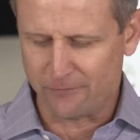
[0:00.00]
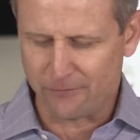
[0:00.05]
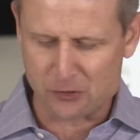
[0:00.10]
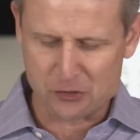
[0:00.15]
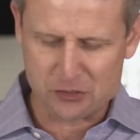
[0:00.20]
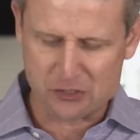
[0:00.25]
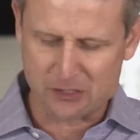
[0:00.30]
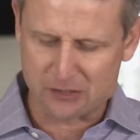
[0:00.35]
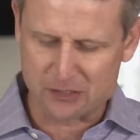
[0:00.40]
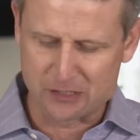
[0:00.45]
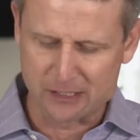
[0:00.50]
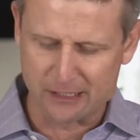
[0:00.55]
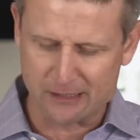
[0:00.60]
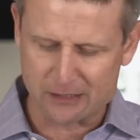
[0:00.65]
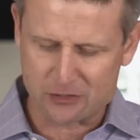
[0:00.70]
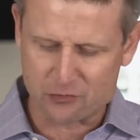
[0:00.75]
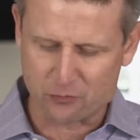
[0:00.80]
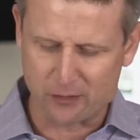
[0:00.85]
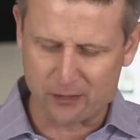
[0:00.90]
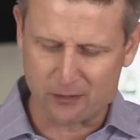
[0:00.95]
First is
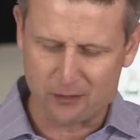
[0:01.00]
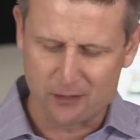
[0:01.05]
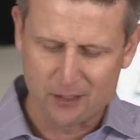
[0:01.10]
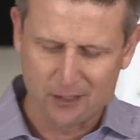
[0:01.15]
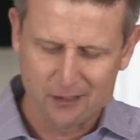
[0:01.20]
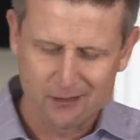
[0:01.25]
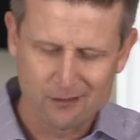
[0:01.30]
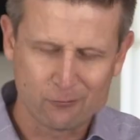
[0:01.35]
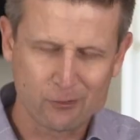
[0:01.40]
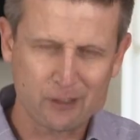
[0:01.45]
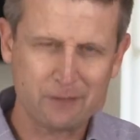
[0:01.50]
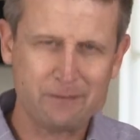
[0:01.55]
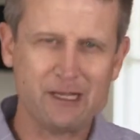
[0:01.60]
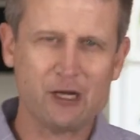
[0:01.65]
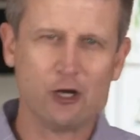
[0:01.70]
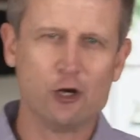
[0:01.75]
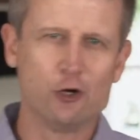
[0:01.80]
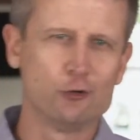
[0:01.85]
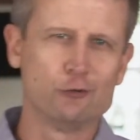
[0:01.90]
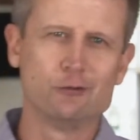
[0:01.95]
this we're, we're to be
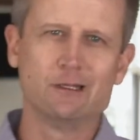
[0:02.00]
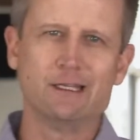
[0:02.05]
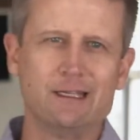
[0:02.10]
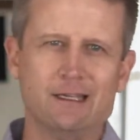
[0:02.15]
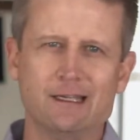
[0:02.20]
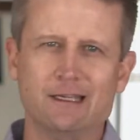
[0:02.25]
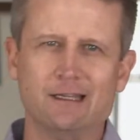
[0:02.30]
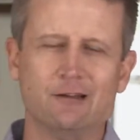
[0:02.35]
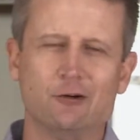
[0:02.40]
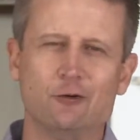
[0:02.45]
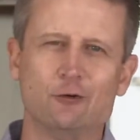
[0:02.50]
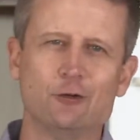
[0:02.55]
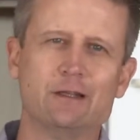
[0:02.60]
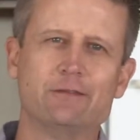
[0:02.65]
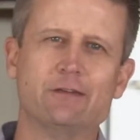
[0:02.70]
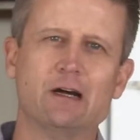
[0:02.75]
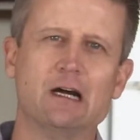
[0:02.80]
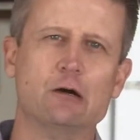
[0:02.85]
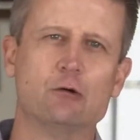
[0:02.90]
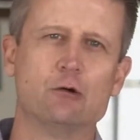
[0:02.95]
holy in all
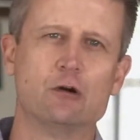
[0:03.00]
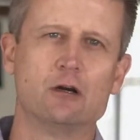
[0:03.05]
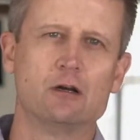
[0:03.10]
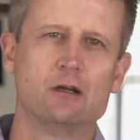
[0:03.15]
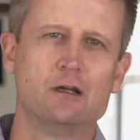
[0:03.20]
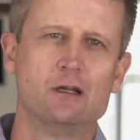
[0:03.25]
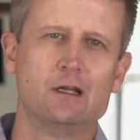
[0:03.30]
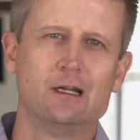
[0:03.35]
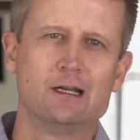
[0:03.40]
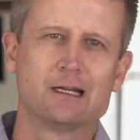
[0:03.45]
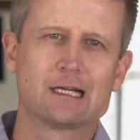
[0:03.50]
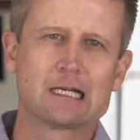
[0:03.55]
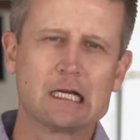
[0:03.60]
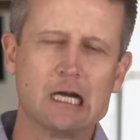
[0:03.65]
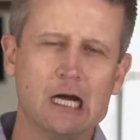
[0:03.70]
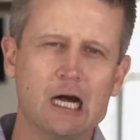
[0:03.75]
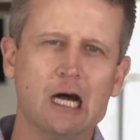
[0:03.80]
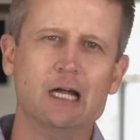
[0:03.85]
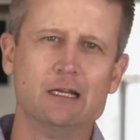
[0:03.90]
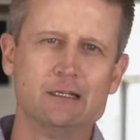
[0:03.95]
of our
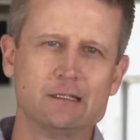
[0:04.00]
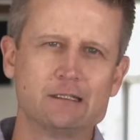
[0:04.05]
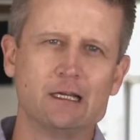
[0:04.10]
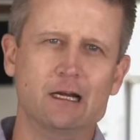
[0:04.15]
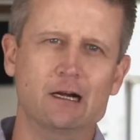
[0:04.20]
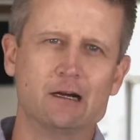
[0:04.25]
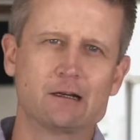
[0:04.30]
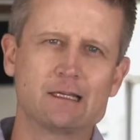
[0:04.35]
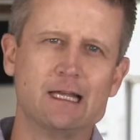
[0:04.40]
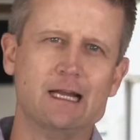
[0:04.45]
conduct.